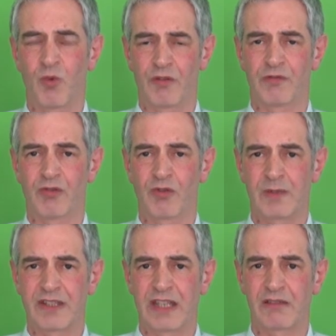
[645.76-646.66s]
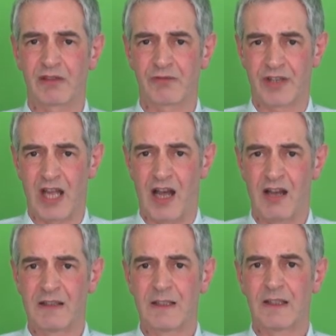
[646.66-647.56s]
what the raw materials
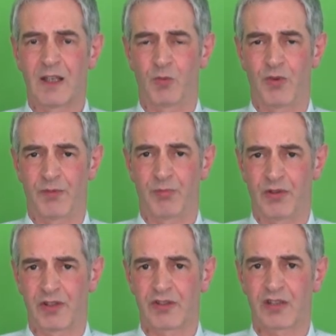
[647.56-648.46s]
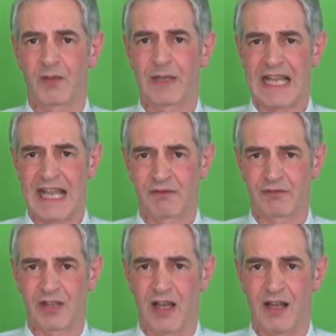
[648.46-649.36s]
are and what the products coming
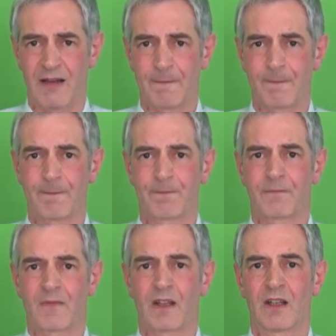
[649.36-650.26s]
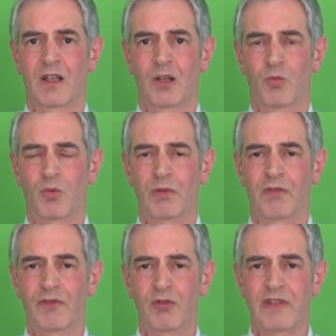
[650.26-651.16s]
out are. We
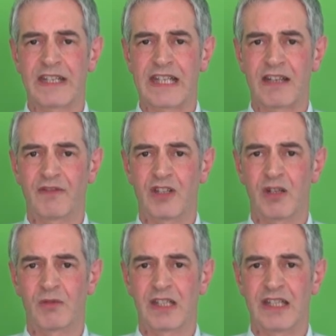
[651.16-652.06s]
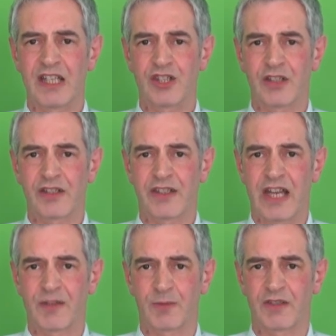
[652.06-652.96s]
have already given you an initial
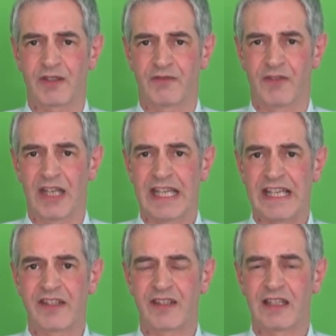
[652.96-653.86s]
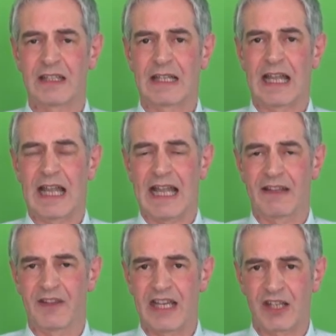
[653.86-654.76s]
assessment of these
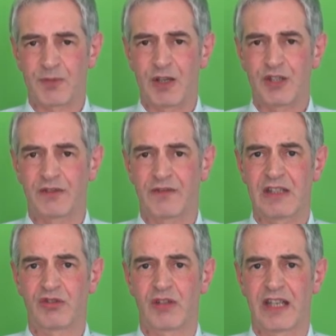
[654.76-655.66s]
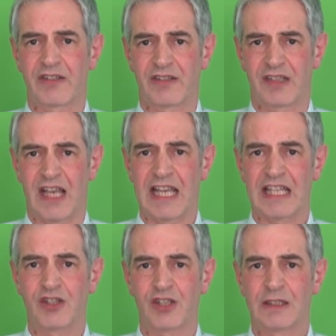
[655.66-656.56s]
at the expression of interest
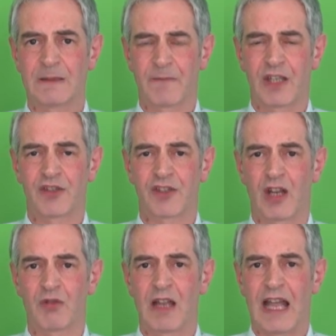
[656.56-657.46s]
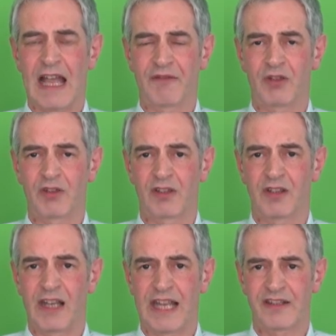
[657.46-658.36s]
stage, and so have a look at
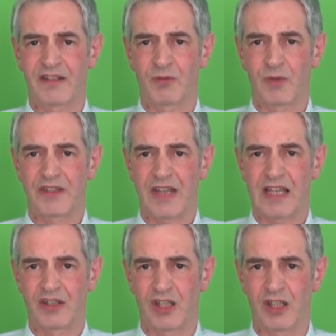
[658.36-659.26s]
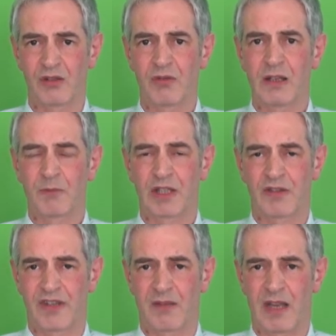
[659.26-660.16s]
the letter that we sent you
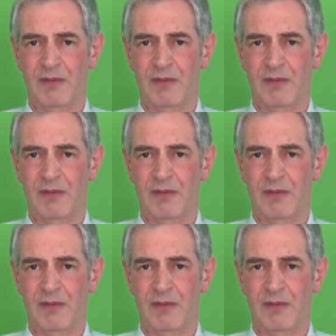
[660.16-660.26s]
because there may